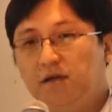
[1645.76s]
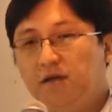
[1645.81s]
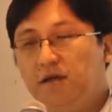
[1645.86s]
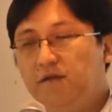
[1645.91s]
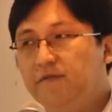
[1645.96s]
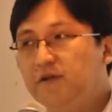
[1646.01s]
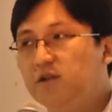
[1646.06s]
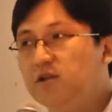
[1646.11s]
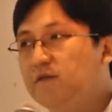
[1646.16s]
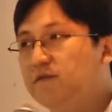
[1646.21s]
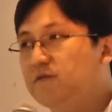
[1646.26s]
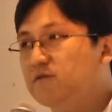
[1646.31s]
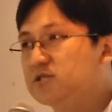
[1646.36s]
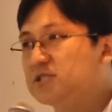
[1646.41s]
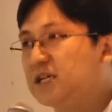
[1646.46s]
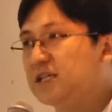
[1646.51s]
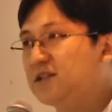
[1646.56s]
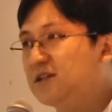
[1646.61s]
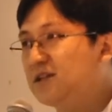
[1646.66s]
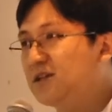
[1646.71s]
even if you
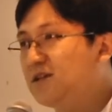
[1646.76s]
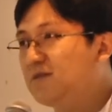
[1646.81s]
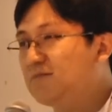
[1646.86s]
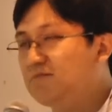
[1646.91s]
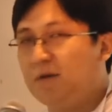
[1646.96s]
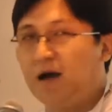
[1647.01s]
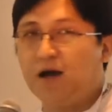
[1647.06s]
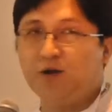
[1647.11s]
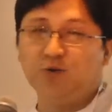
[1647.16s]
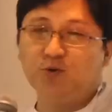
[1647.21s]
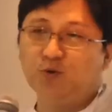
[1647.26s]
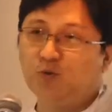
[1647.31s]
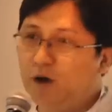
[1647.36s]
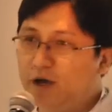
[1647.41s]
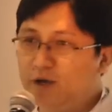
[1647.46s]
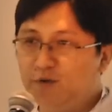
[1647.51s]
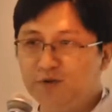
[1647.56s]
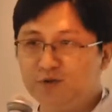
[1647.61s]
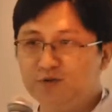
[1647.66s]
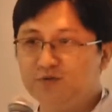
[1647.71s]
suddenly, I don't know
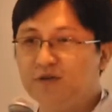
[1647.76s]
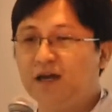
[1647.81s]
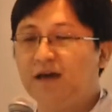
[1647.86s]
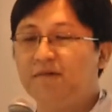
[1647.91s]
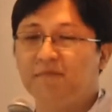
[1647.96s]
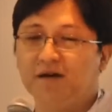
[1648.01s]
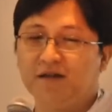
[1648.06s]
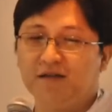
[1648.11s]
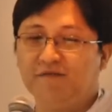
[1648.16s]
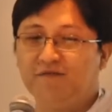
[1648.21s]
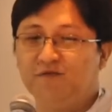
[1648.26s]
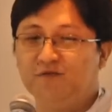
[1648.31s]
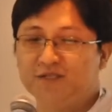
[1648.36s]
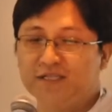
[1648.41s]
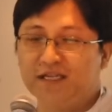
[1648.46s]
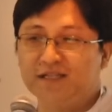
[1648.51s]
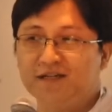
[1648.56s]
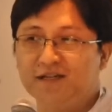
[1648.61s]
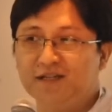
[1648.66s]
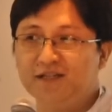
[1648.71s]
why you would do that, but if you
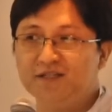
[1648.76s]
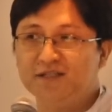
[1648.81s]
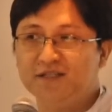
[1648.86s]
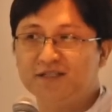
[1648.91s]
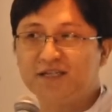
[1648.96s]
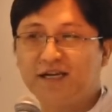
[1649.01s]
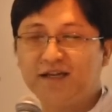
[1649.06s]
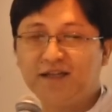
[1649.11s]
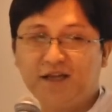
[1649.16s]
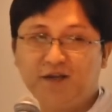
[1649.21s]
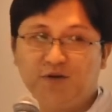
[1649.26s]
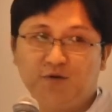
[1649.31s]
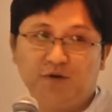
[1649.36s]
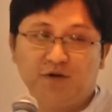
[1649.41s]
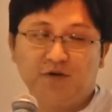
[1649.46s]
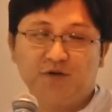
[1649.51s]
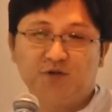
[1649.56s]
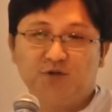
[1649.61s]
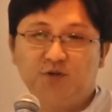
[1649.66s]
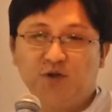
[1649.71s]
suddenly decide that you're
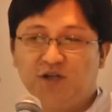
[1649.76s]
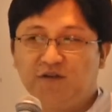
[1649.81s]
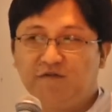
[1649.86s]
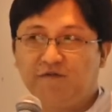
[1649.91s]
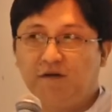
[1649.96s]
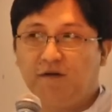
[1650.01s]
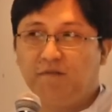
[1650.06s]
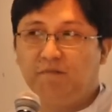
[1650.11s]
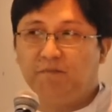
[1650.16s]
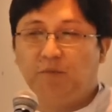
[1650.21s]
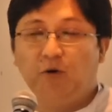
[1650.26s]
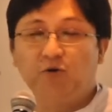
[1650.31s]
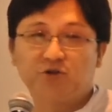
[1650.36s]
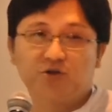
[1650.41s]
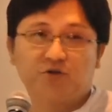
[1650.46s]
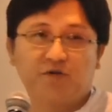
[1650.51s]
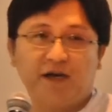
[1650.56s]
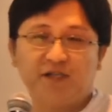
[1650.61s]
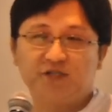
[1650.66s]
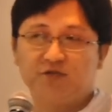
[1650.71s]
going to switch from
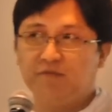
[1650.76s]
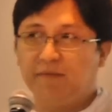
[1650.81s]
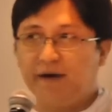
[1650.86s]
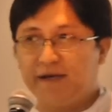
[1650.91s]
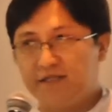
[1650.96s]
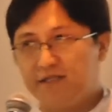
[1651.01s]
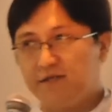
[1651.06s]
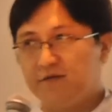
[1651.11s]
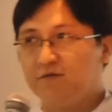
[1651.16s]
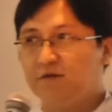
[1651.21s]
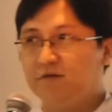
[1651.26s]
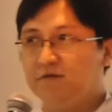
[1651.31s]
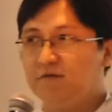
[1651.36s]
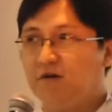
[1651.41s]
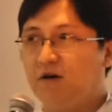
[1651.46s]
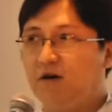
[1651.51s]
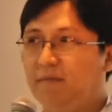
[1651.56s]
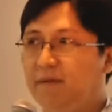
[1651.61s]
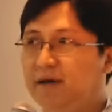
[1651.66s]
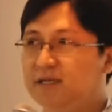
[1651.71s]
Postgres to MySQL
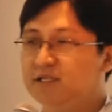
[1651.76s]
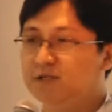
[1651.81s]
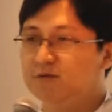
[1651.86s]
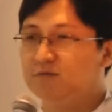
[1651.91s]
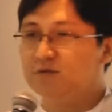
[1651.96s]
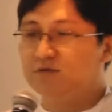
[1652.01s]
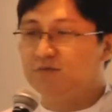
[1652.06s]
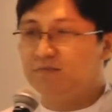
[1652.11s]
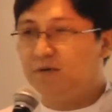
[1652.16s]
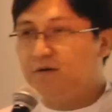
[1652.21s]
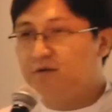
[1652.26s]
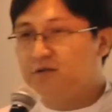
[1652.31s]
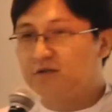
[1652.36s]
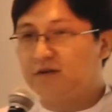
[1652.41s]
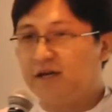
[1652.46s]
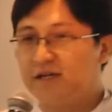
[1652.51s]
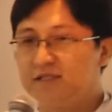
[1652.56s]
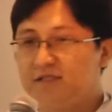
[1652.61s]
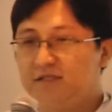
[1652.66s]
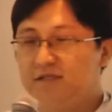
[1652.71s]
or MySQL to
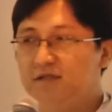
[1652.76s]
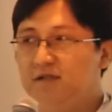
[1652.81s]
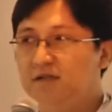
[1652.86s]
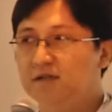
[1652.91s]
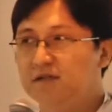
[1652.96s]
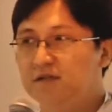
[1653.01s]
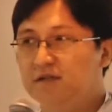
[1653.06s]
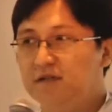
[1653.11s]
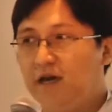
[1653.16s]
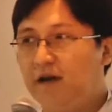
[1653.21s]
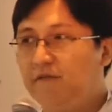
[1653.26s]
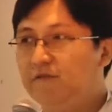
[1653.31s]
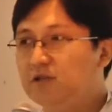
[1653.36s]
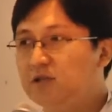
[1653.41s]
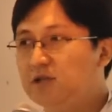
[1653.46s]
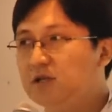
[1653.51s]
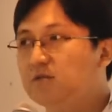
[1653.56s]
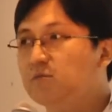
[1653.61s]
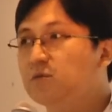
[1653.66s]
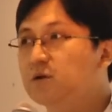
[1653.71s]
Postgres,
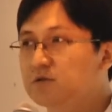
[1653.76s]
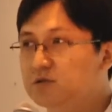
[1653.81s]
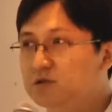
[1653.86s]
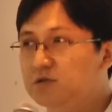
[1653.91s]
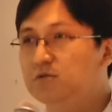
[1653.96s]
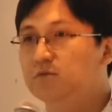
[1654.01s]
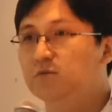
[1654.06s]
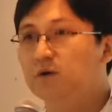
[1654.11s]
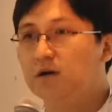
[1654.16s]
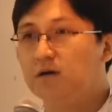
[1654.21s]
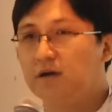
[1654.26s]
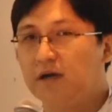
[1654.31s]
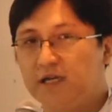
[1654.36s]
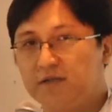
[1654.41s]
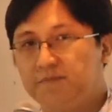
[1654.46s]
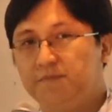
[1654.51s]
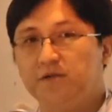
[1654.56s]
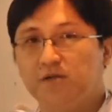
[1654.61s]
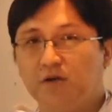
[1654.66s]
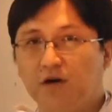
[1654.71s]
everything will still work
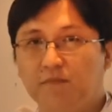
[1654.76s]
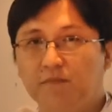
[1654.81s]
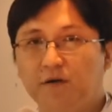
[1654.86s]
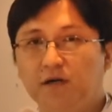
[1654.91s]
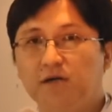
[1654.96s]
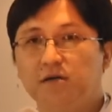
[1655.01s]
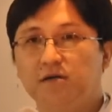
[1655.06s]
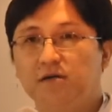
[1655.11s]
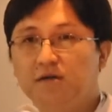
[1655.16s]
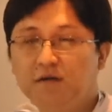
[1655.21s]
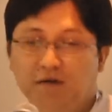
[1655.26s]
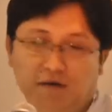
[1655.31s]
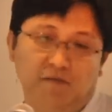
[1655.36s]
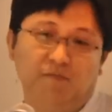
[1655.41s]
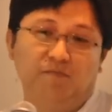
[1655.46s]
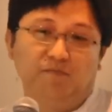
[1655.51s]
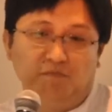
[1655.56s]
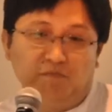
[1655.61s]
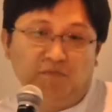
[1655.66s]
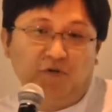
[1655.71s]
as per normal,
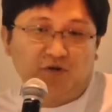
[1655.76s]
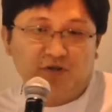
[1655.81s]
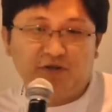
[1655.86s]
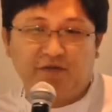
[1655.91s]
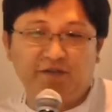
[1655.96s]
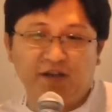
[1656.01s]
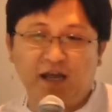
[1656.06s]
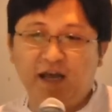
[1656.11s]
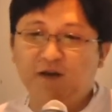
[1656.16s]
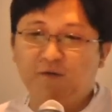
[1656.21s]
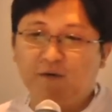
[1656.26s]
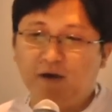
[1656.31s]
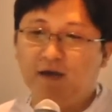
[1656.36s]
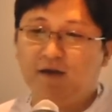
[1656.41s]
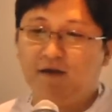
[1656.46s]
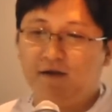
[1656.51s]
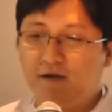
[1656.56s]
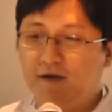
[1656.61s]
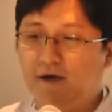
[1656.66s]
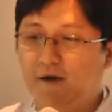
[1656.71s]
most of it anyway.
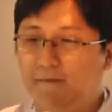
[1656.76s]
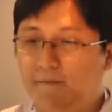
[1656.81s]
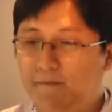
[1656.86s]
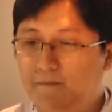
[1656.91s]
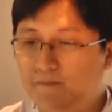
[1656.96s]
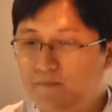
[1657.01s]
Yeah.